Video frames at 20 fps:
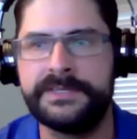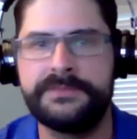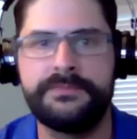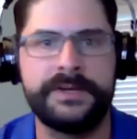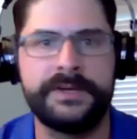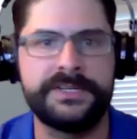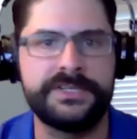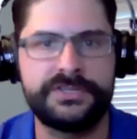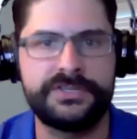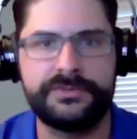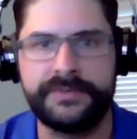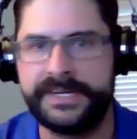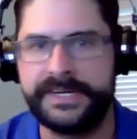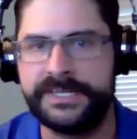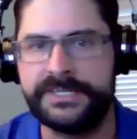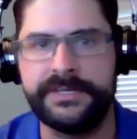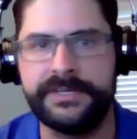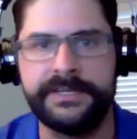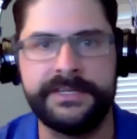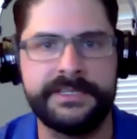
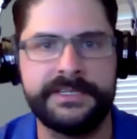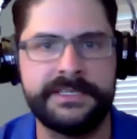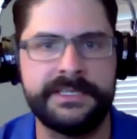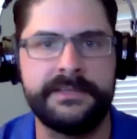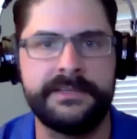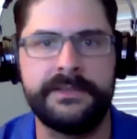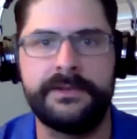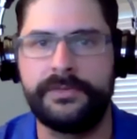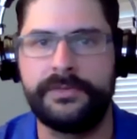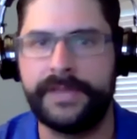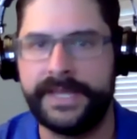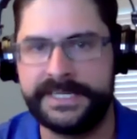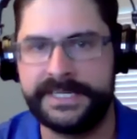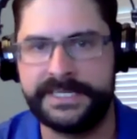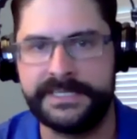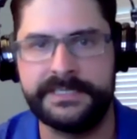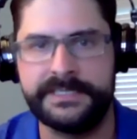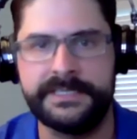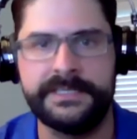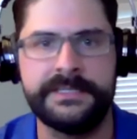registrations and their
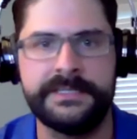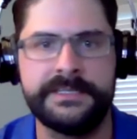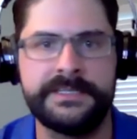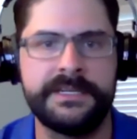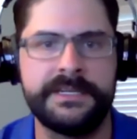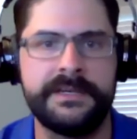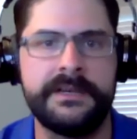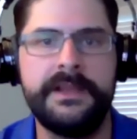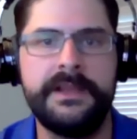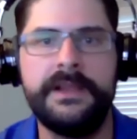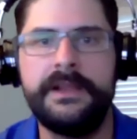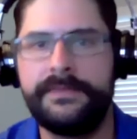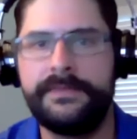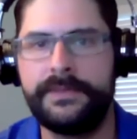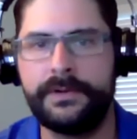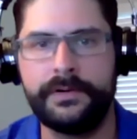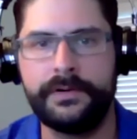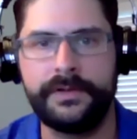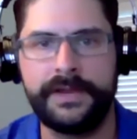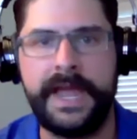licenses and
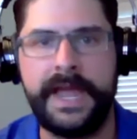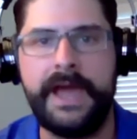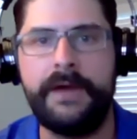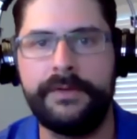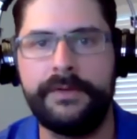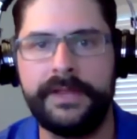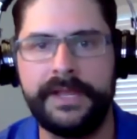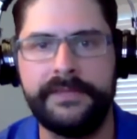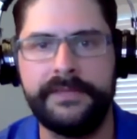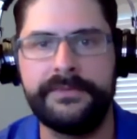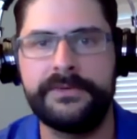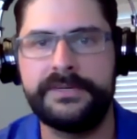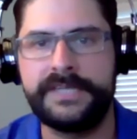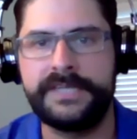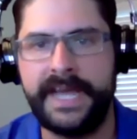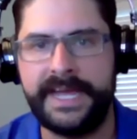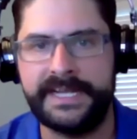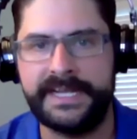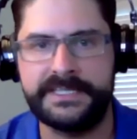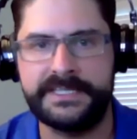their accounting and their
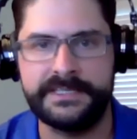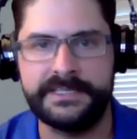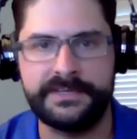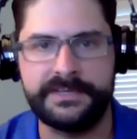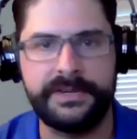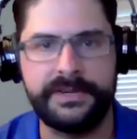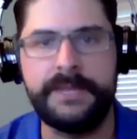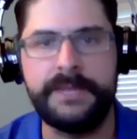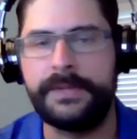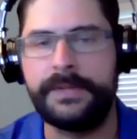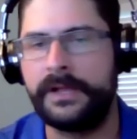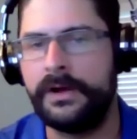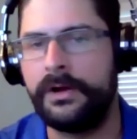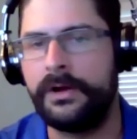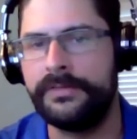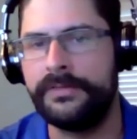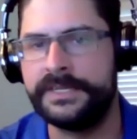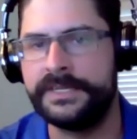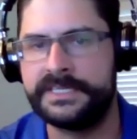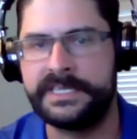taxes, they're keeping
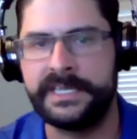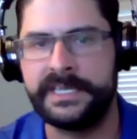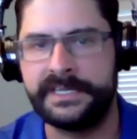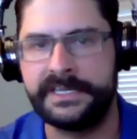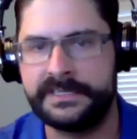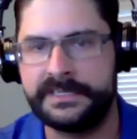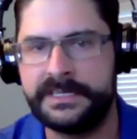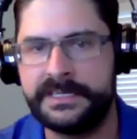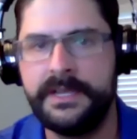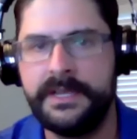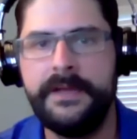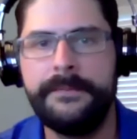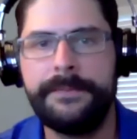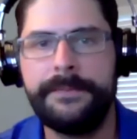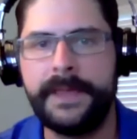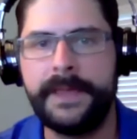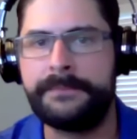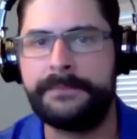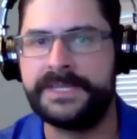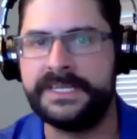all these things
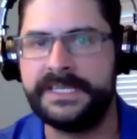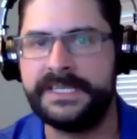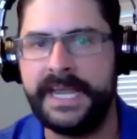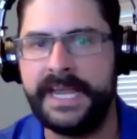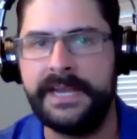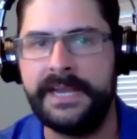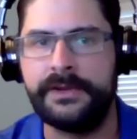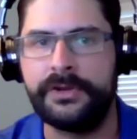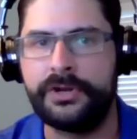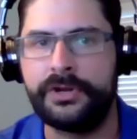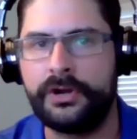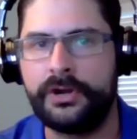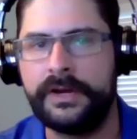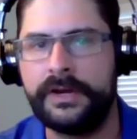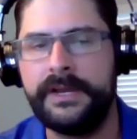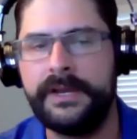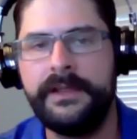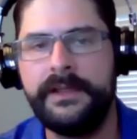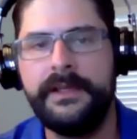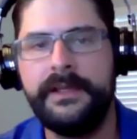up to date and
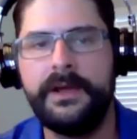current,